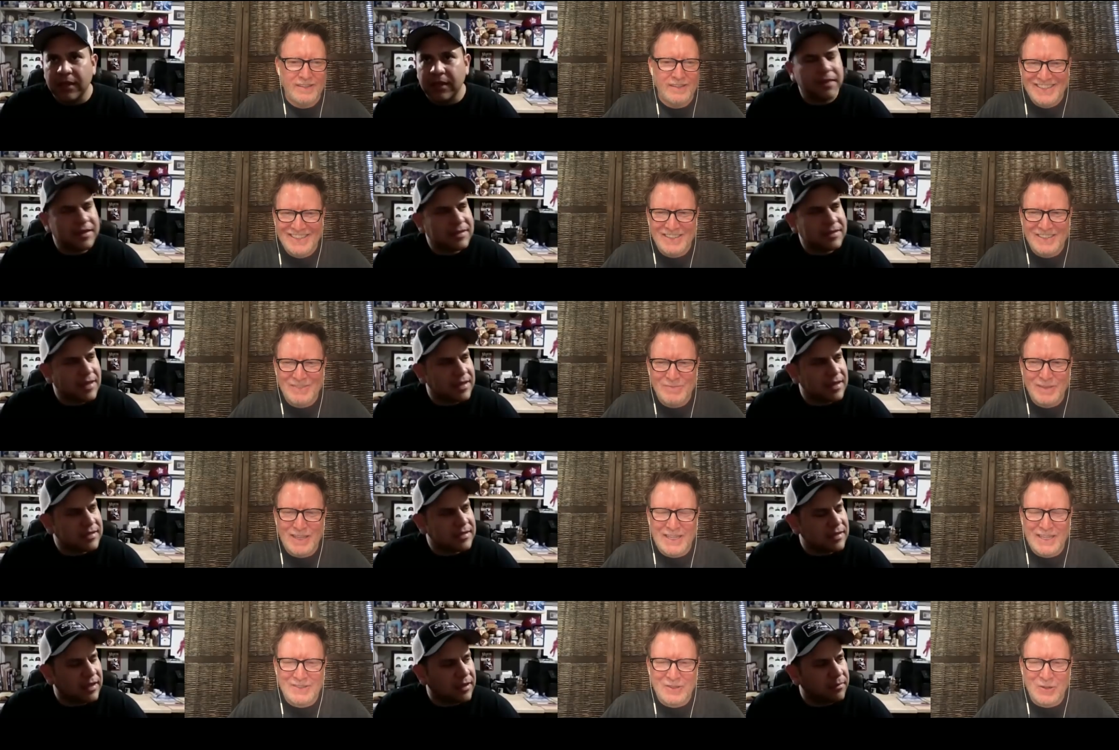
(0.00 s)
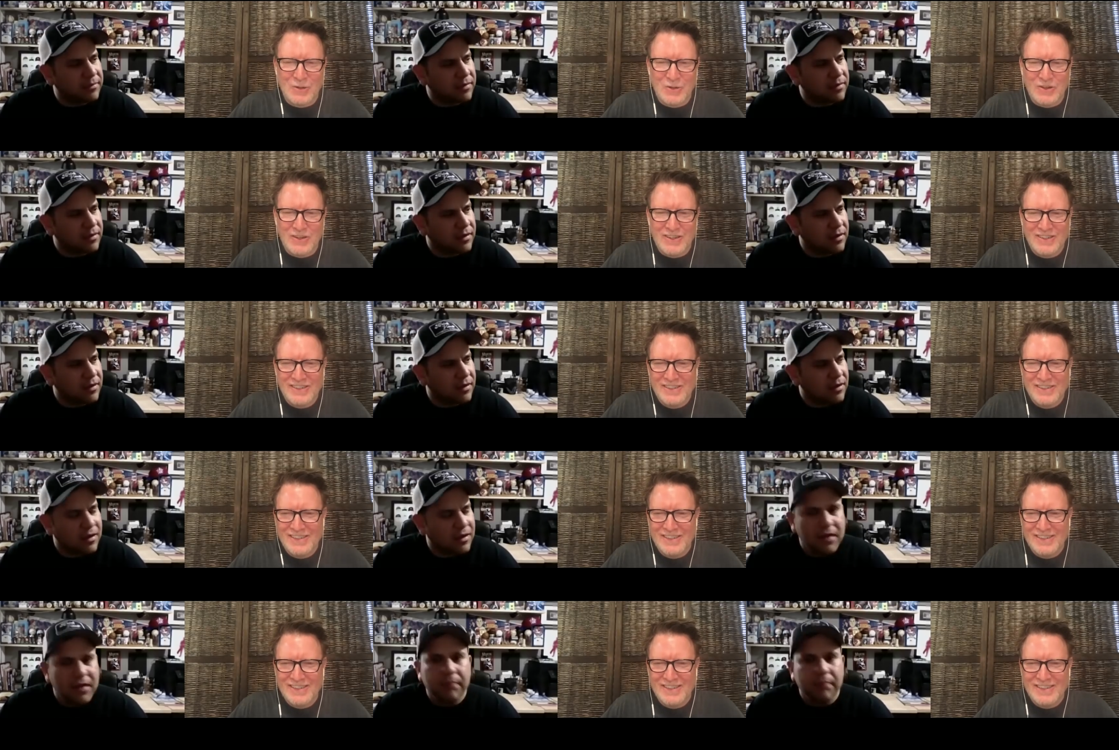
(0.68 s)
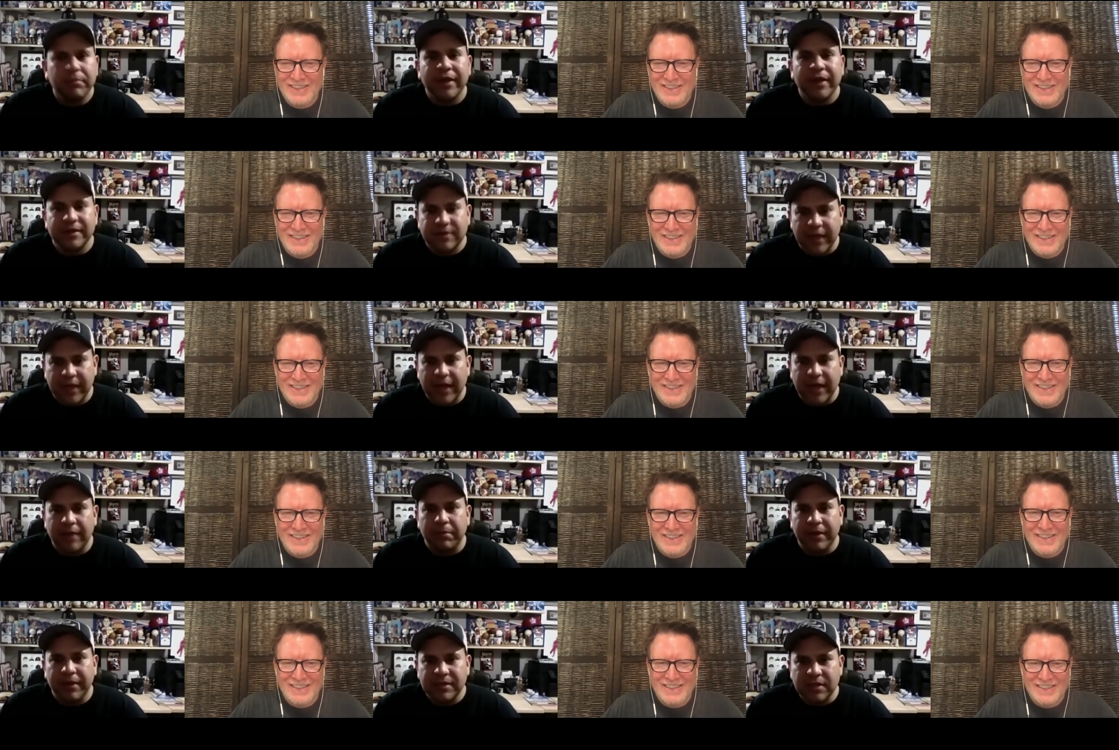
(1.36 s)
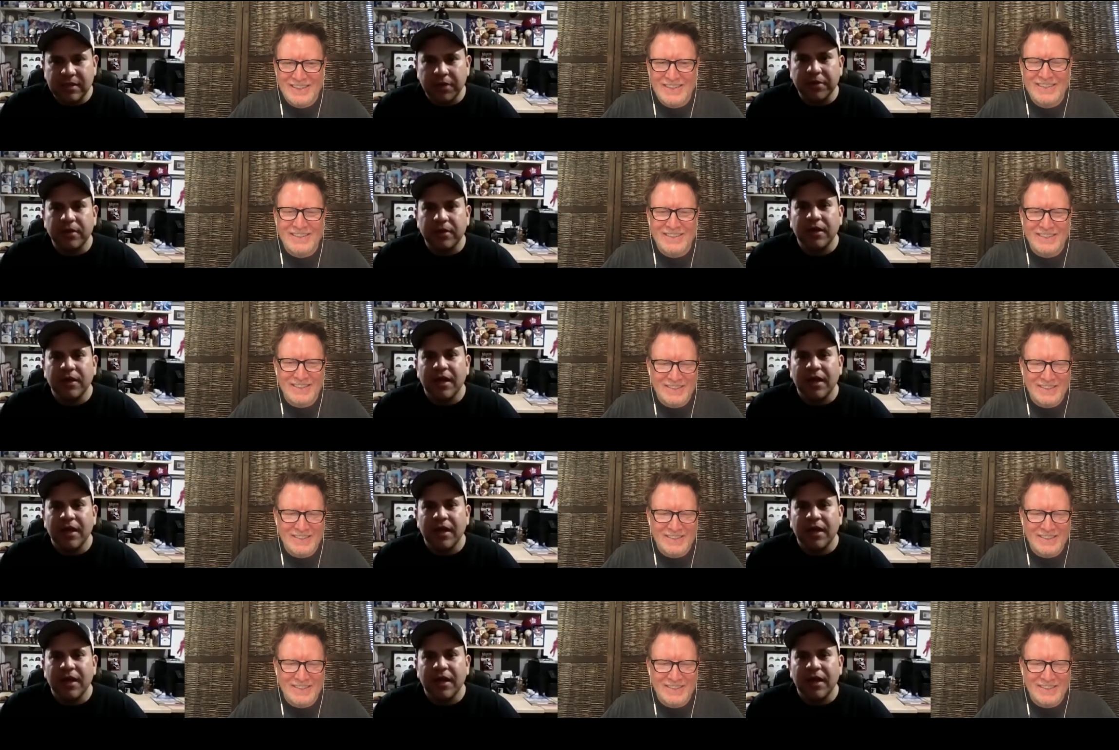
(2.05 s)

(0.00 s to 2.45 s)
Speaker 1: Last Blake Stoker. Blake, yeah, Blake Stoker,